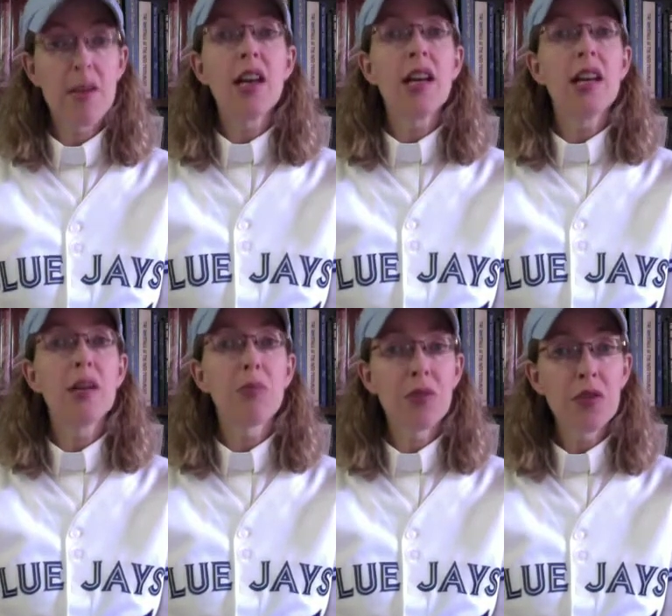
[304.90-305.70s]
He
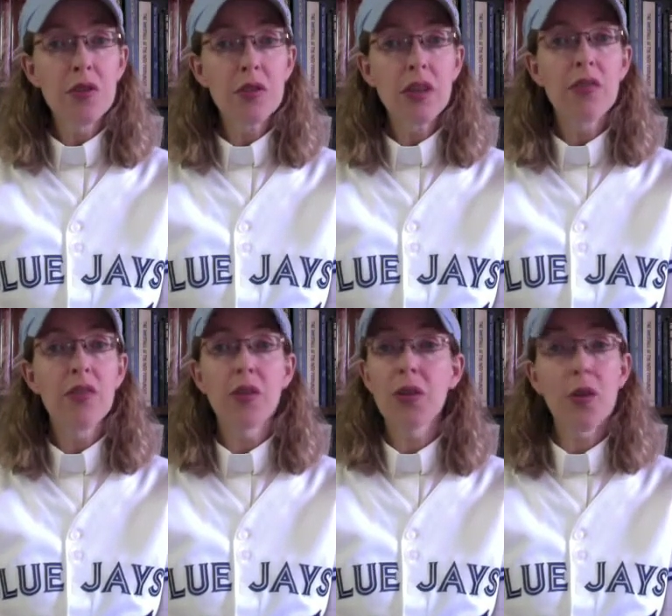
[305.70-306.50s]
approves of
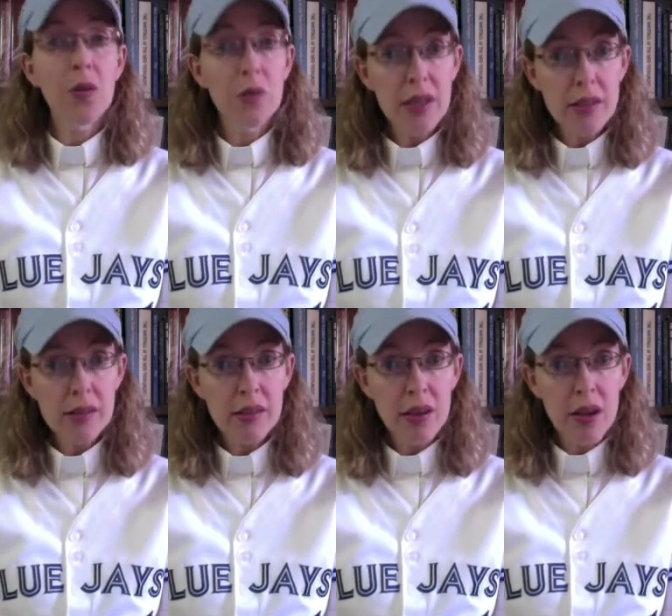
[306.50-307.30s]
your
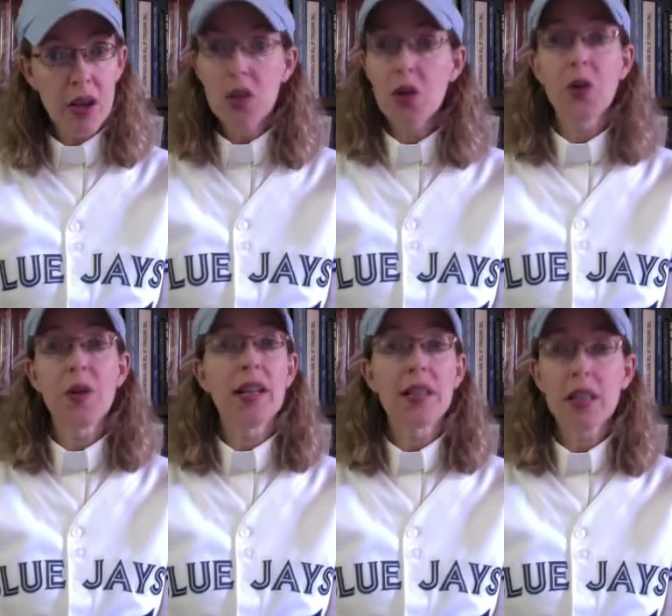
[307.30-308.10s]
thoroughness, your
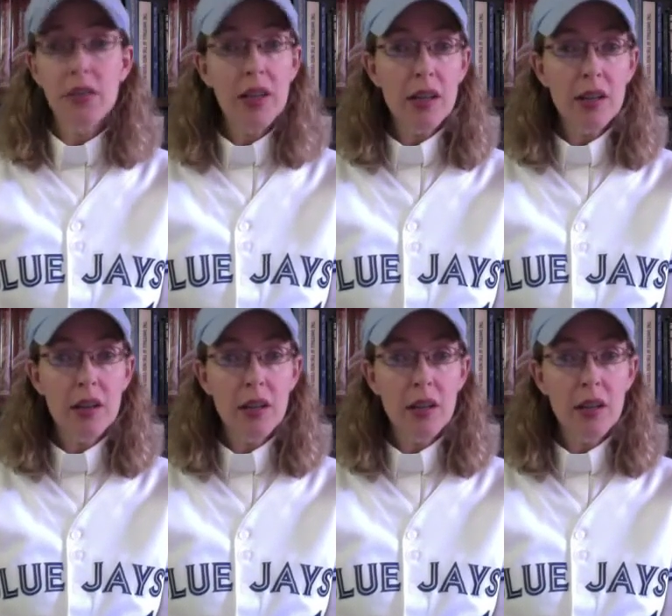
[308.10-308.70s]
creativity,